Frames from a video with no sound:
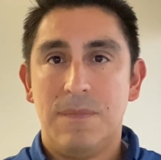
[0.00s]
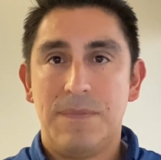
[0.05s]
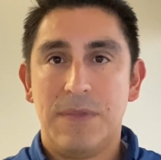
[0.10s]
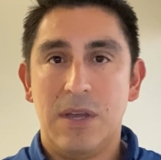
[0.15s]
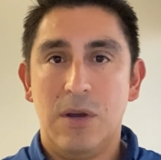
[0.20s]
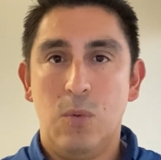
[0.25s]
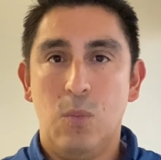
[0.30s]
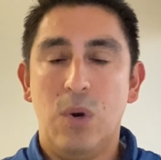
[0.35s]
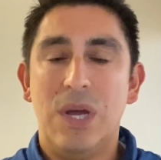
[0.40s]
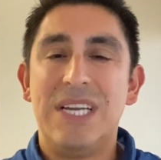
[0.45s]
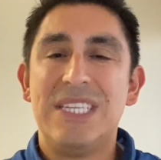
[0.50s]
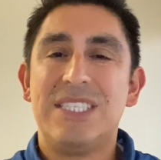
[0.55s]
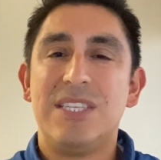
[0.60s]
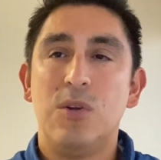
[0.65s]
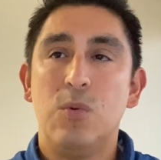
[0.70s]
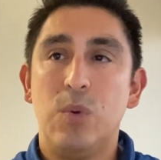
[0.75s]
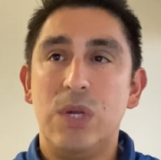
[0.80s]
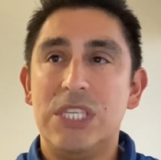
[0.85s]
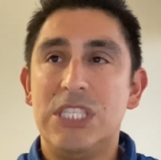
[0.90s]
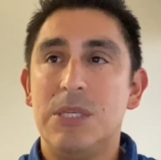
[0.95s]
what is the
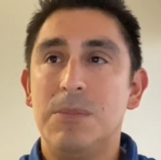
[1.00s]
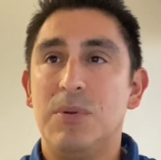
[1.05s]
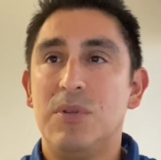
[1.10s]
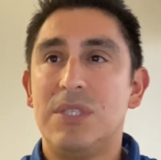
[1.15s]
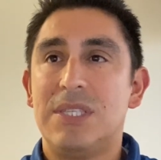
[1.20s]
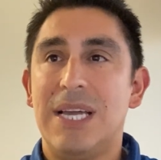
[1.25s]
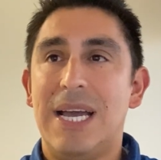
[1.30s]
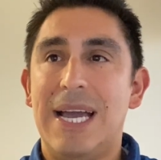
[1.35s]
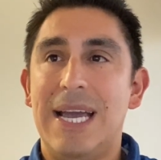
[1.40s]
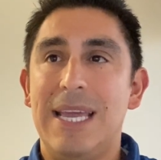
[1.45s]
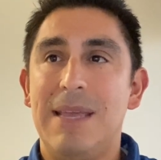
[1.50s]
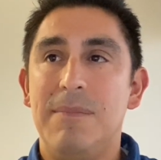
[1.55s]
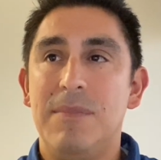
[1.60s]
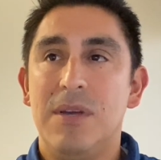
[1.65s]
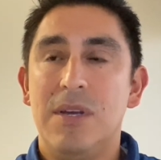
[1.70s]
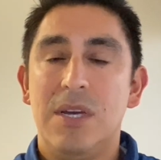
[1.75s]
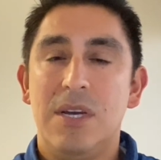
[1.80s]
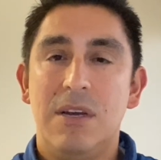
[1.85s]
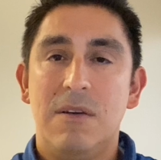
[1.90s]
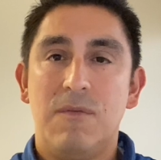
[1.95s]
reasonable time
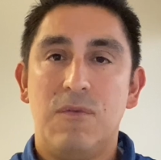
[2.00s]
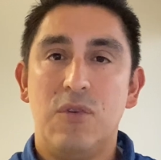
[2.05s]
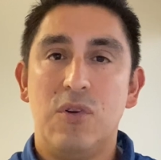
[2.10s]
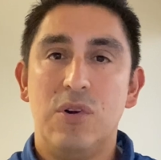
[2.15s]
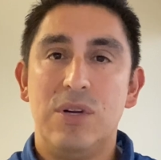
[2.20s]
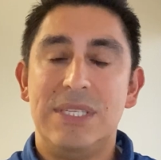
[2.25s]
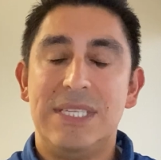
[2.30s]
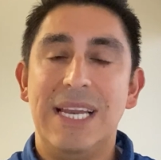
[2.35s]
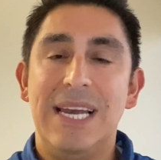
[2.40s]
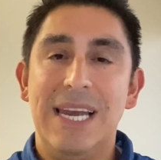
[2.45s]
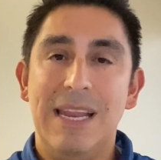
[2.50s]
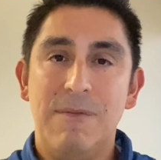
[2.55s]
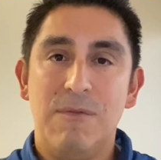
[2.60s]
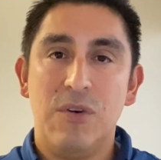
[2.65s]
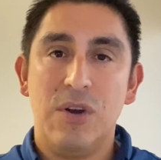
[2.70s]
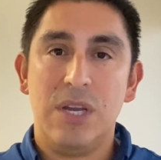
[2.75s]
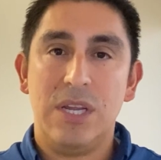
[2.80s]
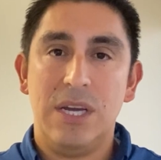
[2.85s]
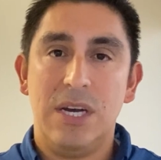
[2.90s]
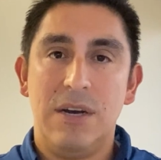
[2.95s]
for
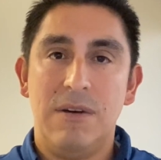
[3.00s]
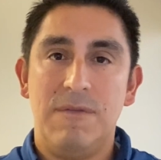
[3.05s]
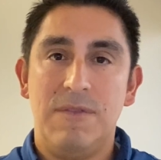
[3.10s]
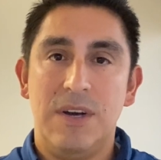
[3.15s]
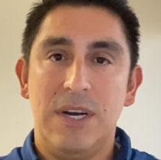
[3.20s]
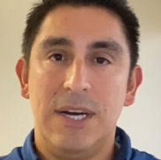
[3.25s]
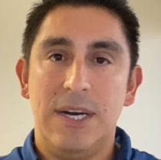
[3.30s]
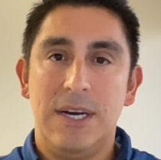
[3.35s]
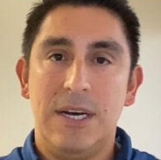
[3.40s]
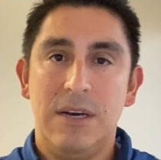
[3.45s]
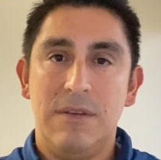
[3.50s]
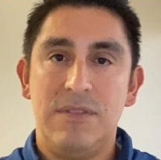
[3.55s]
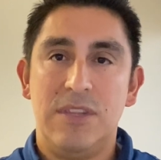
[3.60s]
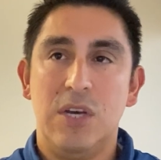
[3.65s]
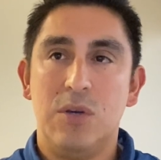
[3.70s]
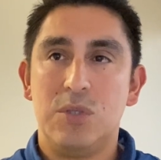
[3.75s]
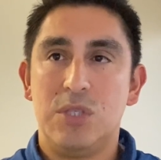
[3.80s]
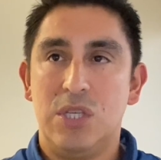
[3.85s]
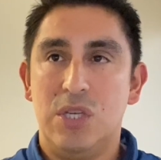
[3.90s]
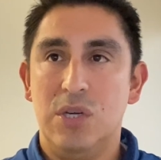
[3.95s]
delivery of
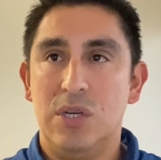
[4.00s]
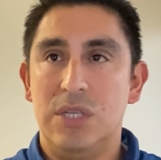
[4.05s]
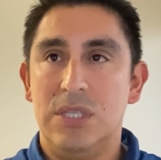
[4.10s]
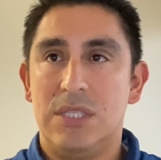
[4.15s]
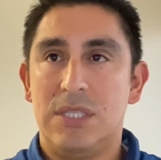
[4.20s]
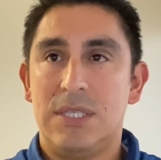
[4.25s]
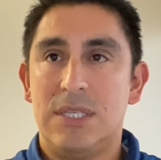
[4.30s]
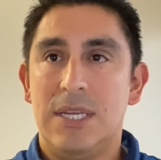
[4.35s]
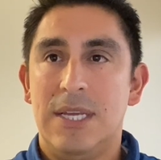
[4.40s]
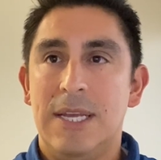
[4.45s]
those goods.